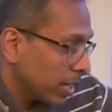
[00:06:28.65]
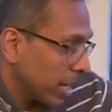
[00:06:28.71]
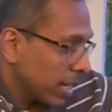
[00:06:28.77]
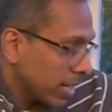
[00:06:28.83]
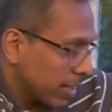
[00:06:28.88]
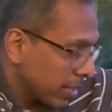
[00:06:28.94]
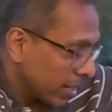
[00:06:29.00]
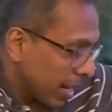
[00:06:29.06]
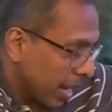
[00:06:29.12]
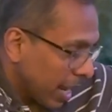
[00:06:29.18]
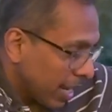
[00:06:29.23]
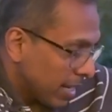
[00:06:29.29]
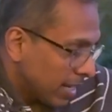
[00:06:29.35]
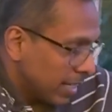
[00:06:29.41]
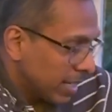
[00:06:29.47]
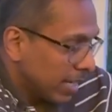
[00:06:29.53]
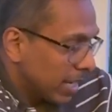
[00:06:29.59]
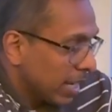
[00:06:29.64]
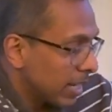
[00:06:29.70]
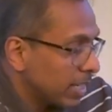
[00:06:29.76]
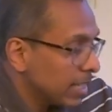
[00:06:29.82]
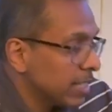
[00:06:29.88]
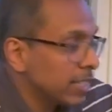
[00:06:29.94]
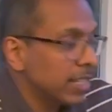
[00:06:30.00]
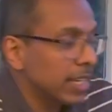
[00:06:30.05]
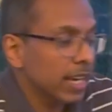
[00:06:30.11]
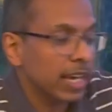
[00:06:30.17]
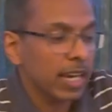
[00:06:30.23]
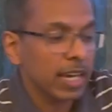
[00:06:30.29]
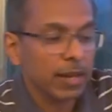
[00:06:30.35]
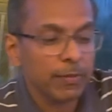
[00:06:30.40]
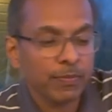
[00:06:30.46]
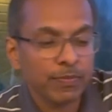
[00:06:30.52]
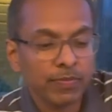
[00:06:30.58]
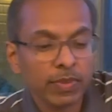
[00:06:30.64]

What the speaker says: another handy light there,